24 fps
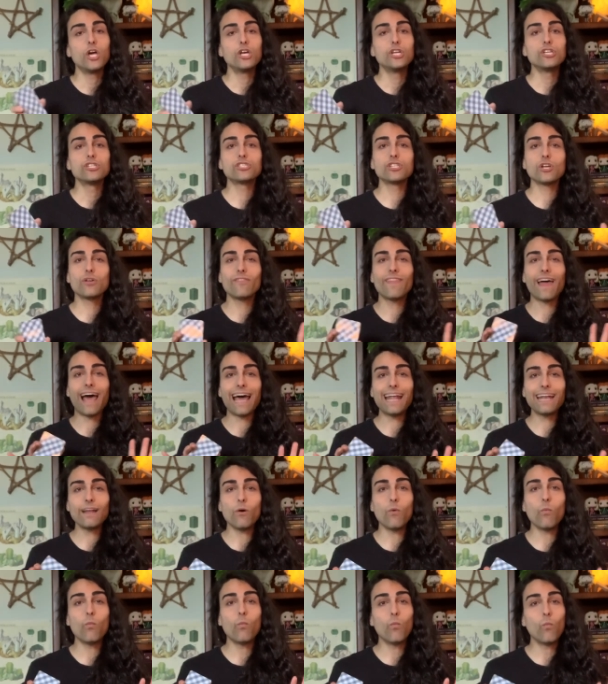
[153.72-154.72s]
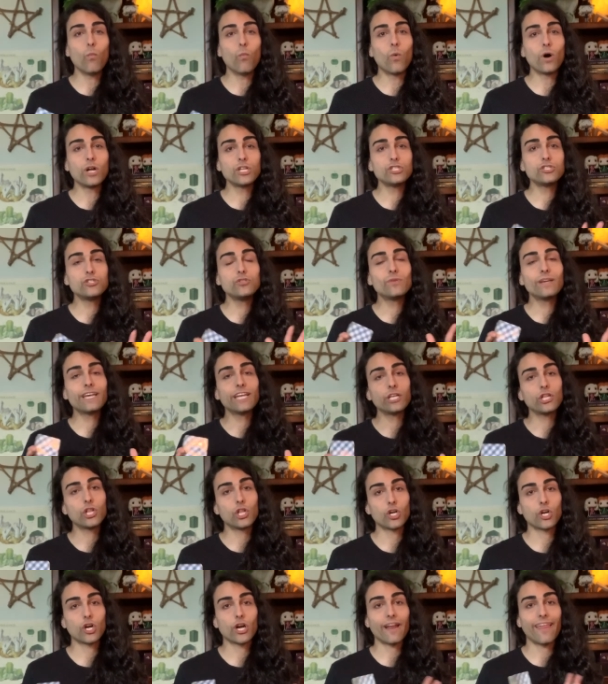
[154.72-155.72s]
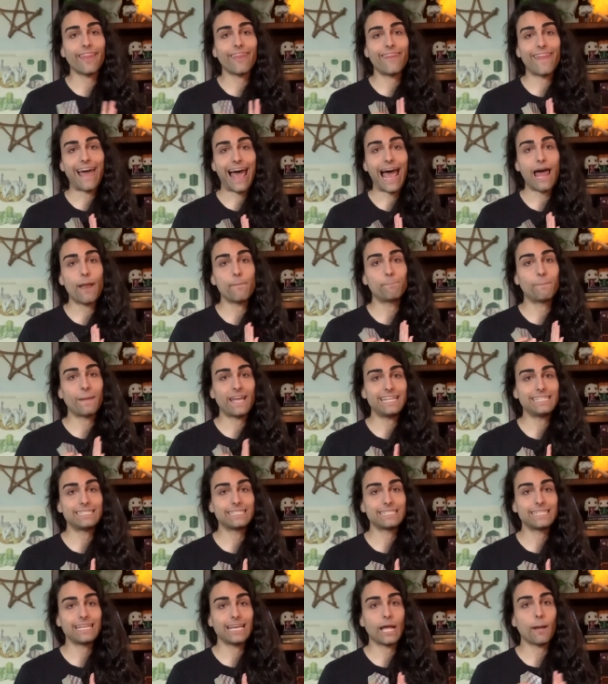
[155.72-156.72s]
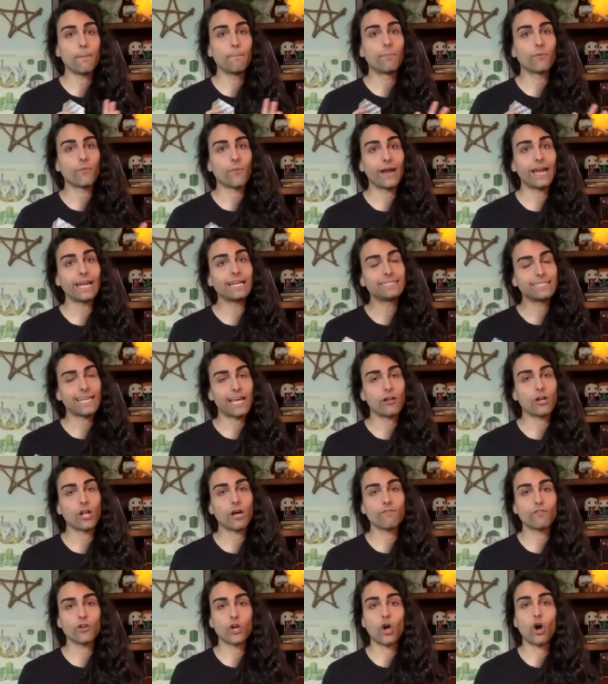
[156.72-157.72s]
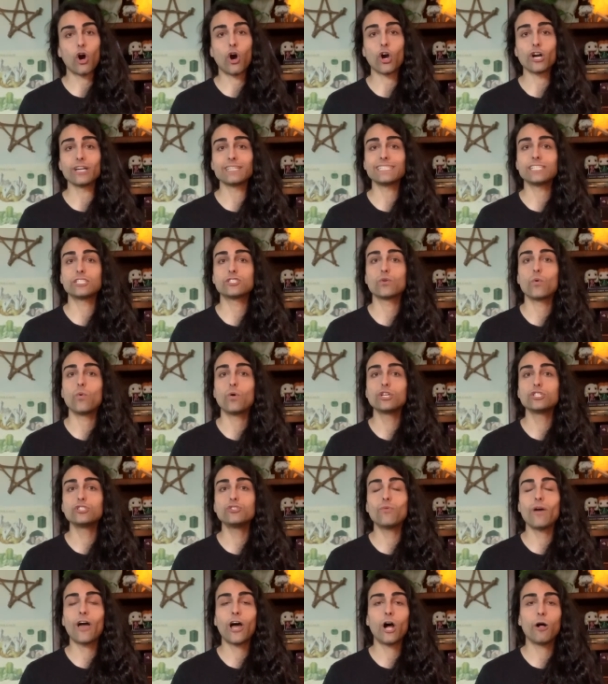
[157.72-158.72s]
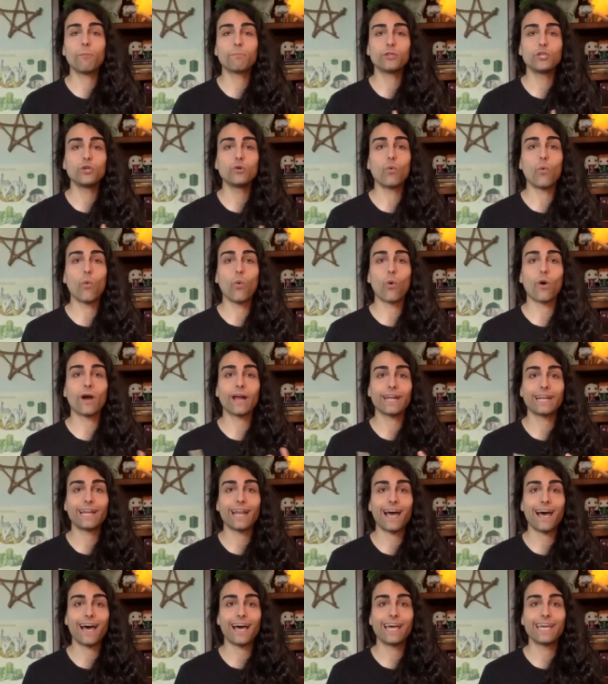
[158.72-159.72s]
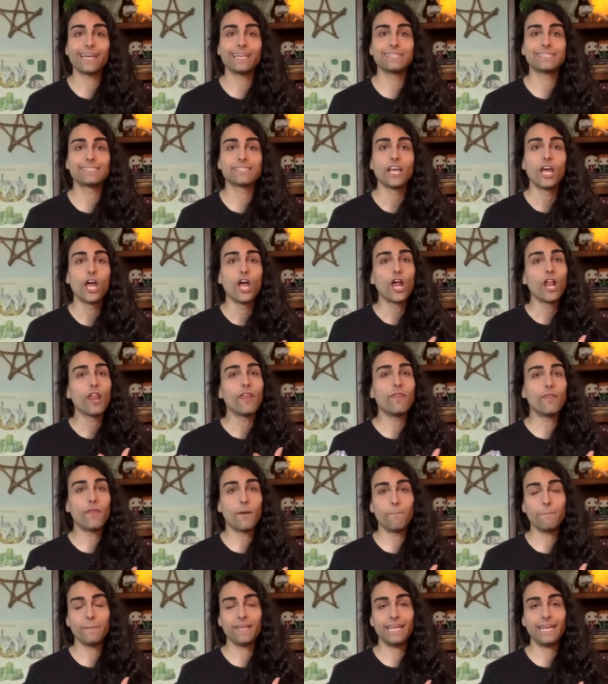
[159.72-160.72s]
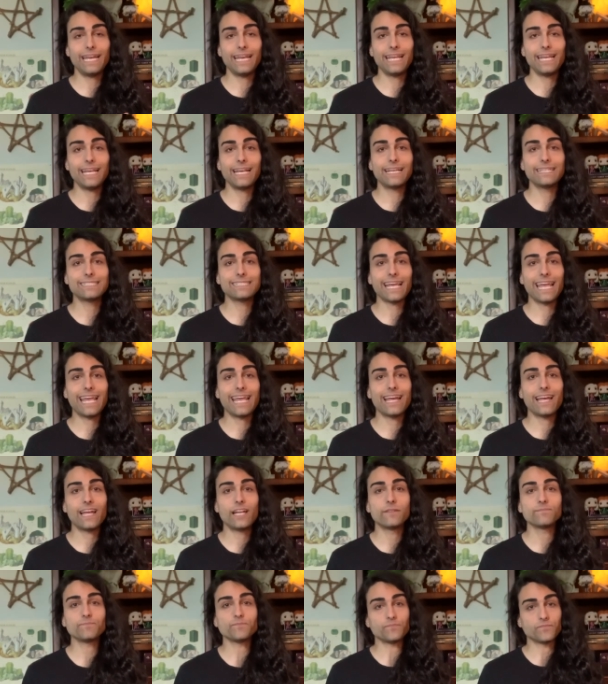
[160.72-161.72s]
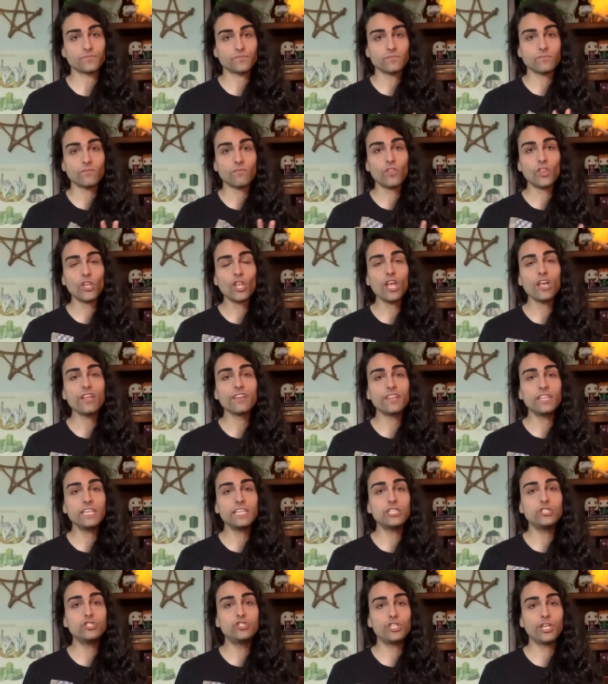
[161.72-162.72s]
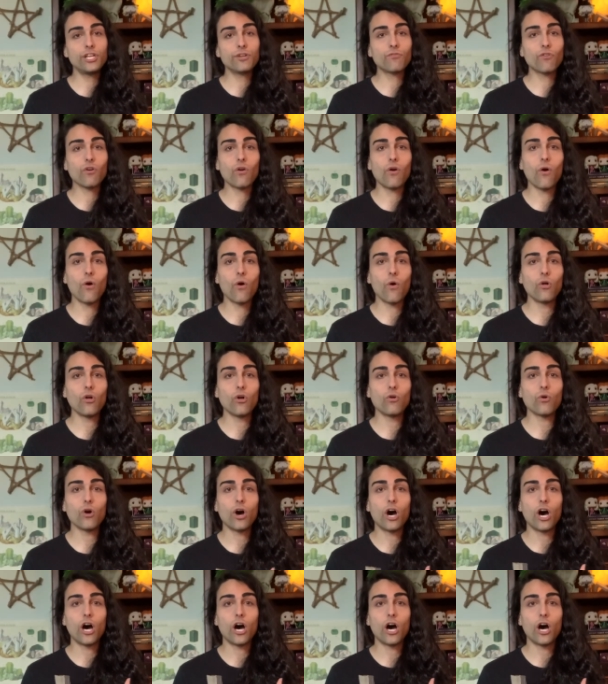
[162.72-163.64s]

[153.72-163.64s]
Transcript: So that once you can learn that basic breakdown of the cards, it's going to help you organize the meanings and the general